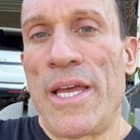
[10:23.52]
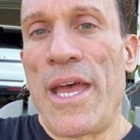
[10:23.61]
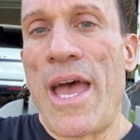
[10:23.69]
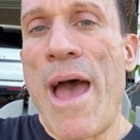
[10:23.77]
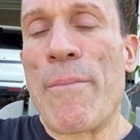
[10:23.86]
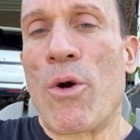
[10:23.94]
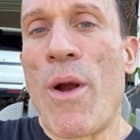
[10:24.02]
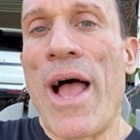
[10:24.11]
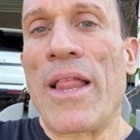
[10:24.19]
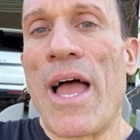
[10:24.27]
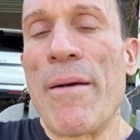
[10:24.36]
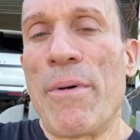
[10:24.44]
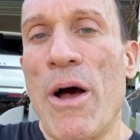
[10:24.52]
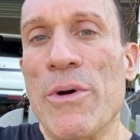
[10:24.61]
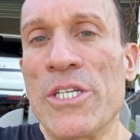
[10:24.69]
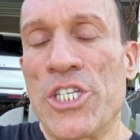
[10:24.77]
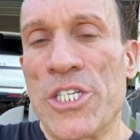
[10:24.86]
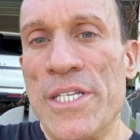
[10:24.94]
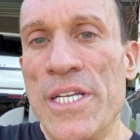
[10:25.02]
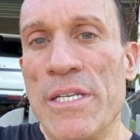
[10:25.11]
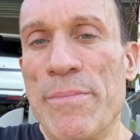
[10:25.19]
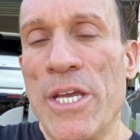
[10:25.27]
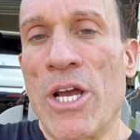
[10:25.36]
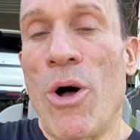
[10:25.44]
amarali boas just need
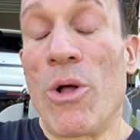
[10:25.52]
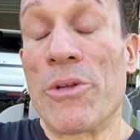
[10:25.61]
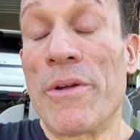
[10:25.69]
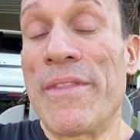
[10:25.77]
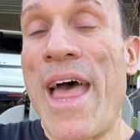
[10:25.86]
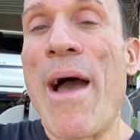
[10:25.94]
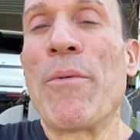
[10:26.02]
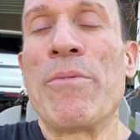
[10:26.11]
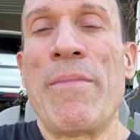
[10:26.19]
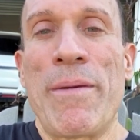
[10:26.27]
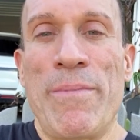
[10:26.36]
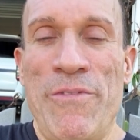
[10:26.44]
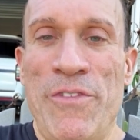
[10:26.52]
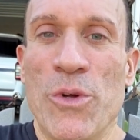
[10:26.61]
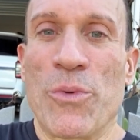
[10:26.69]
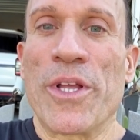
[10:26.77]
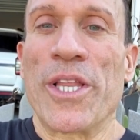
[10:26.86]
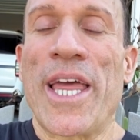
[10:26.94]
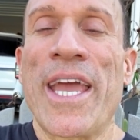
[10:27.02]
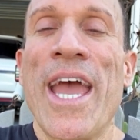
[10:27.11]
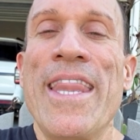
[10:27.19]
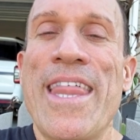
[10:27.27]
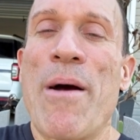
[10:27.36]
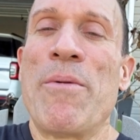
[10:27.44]
to be colder, that would make me feel really like
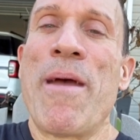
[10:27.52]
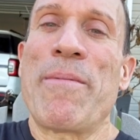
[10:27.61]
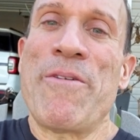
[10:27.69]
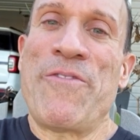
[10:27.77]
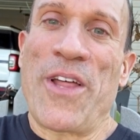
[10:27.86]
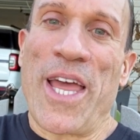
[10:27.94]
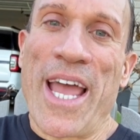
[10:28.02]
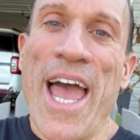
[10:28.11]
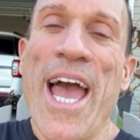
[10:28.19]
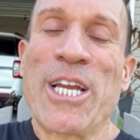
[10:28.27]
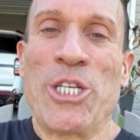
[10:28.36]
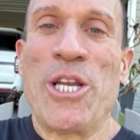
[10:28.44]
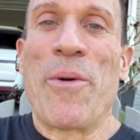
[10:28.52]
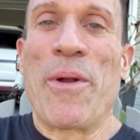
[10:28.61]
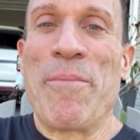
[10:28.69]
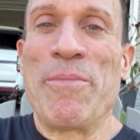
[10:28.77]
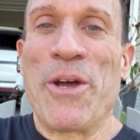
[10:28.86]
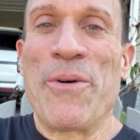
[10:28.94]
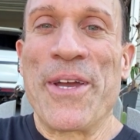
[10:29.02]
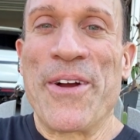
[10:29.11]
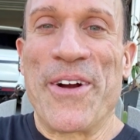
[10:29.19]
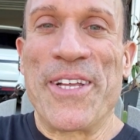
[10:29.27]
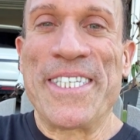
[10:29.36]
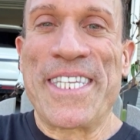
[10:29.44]
that would make me feel like I actually know what I'm doing,
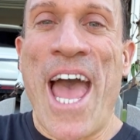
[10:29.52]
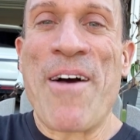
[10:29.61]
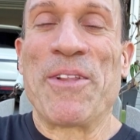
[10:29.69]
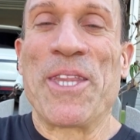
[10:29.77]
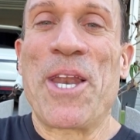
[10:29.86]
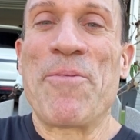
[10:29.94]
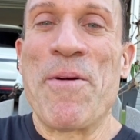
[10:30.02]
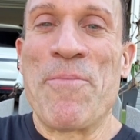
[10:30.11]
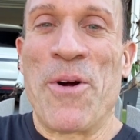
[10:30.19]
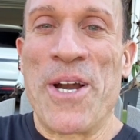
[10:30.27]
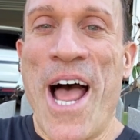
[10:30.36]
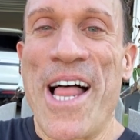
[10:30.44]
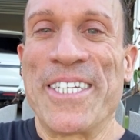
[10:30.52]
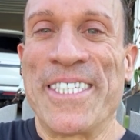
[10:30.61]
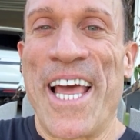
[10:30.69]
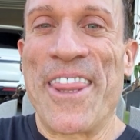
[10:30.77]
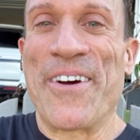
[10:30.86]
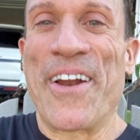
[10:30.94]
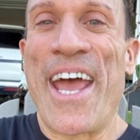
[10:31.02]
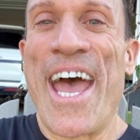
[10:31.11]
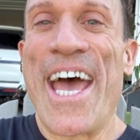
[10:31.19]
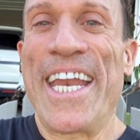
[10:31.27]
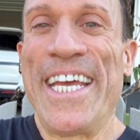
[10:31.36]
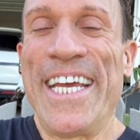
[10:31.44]
or at least I have a little bit more knowledge than I thought I
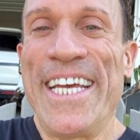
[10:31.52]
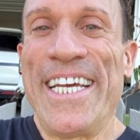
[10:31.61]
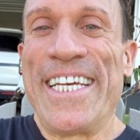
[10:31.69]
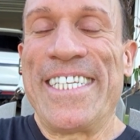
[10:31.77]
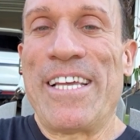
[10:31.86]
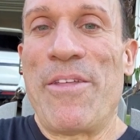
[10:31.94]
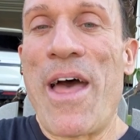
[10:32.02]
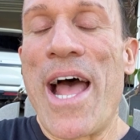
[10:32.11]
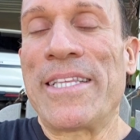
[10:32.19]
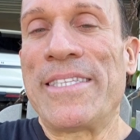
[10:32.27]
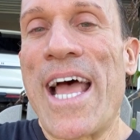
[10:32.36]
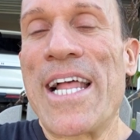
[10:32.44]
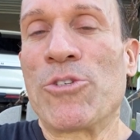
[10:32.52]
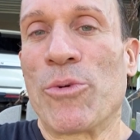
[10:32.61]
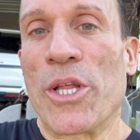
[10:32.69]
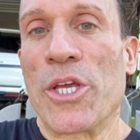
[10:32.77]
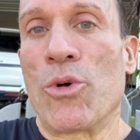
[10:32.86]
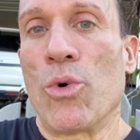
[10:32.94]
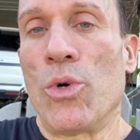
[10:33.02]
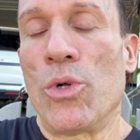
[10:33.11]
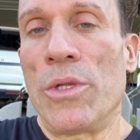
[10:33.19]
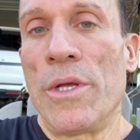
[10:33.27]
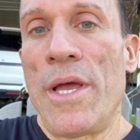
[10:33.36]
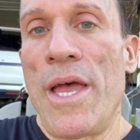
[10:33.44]
had. So that that's really
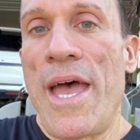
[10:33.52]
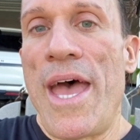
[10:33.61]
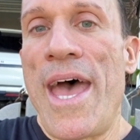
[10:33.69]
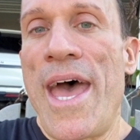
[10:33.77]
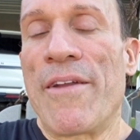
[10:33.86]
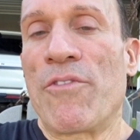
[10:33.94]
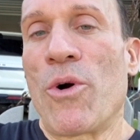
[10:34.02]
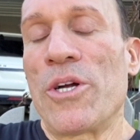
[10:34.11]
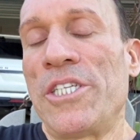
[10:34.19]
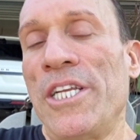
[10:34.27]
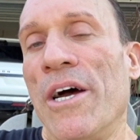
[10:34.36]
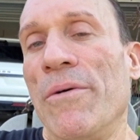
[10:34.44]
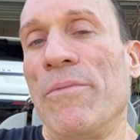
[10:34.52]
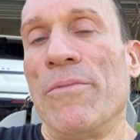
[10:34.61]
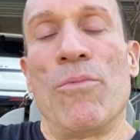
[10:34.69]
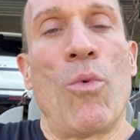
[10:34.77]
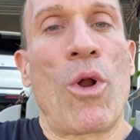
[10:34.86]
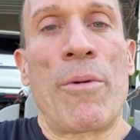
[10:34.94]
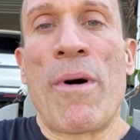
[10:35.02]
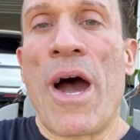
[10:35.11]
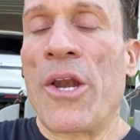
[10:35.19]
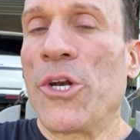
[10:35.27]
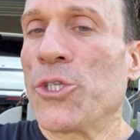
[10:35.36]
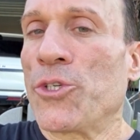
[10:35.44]
cool. And of course, you know, water
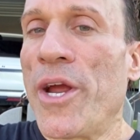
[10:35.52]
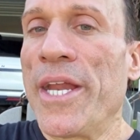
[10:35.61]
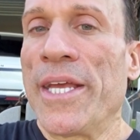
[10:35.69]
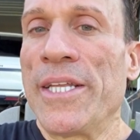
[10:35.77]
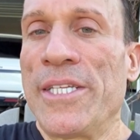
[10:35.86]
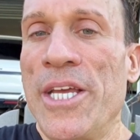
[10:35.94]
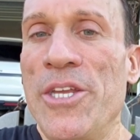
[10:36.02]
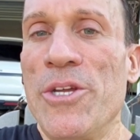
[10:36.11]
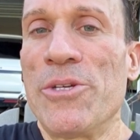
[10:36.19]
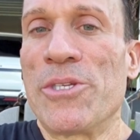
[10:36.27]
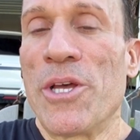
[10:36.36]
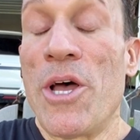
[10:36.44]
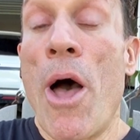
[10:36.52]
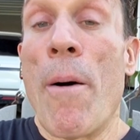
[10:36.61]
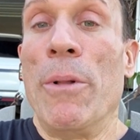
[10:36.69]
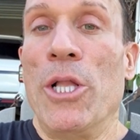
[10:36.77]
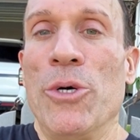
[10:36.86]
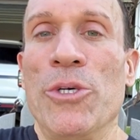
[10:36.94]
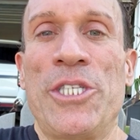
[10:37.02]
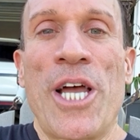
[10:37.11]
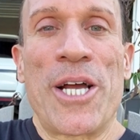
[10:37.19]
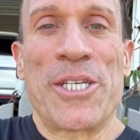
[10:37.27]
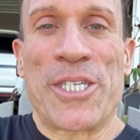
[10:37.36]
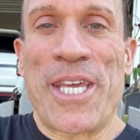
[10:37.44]
monitor training continues, blue
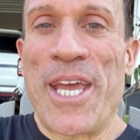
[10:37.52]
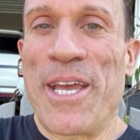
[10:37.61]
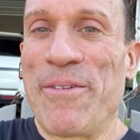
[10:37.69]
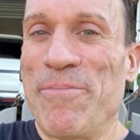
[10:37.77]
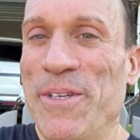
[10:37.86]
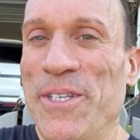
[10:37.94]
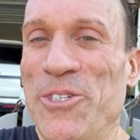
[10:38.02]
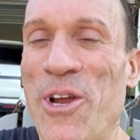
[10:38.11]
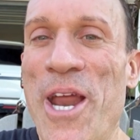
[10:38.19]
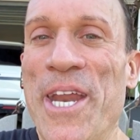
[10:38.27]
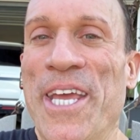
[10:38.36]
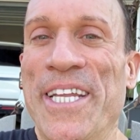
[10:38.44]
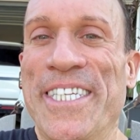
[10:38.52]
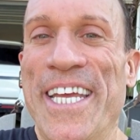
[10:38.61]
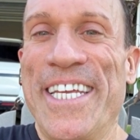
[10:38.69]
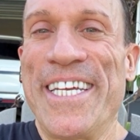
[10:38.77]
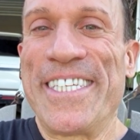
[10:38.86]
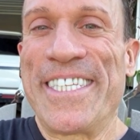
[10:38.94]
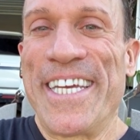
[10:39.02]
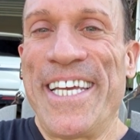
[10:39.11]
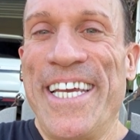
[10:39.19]
tongue skink training continues,